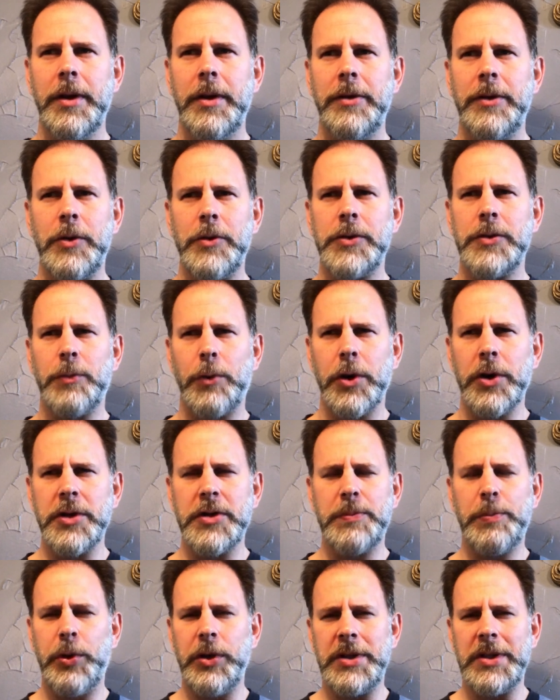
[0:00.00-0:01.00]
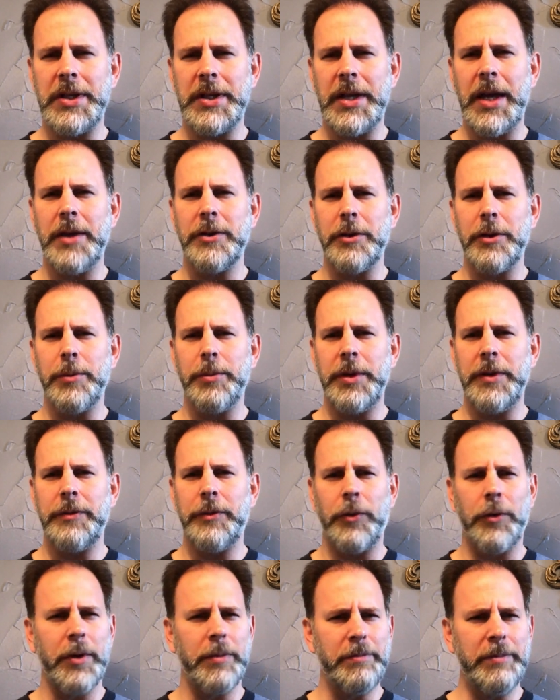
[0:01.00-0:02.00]
those words put together
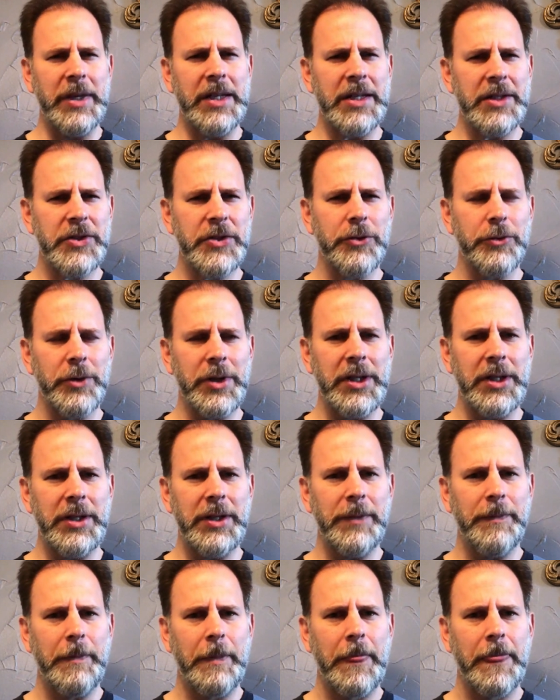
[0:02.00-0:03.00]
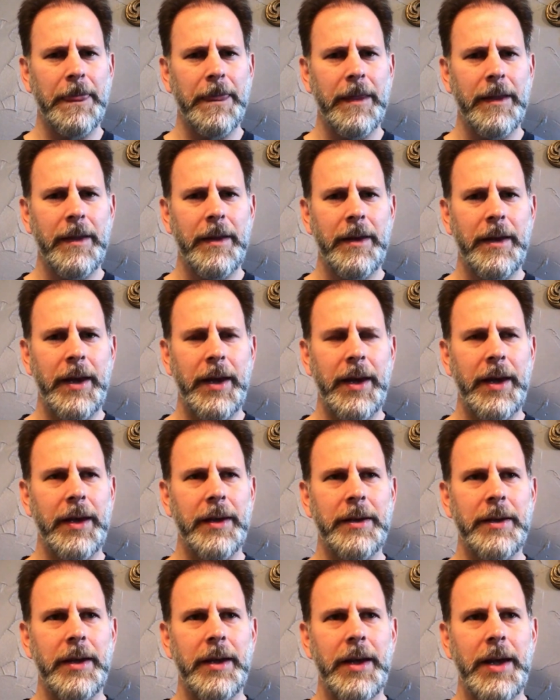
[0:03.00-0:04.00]
before ministry
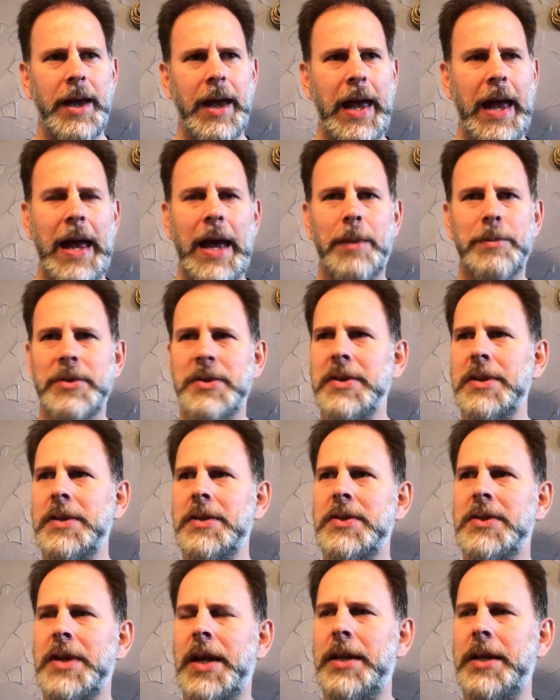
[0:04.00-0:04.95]
and absence.